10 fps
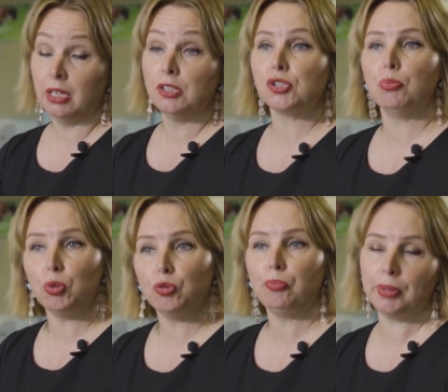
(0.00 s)
to
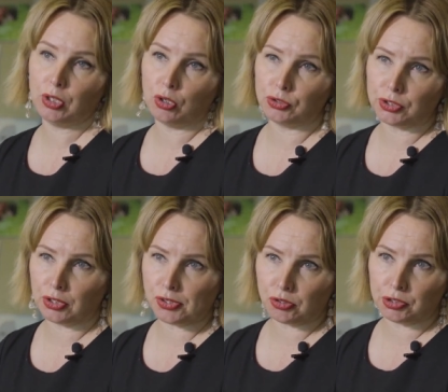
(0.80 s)
move beyond
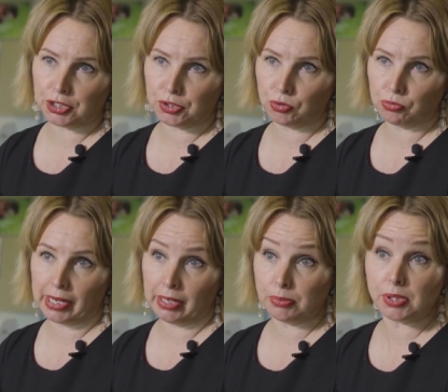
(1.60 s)
those traditional realms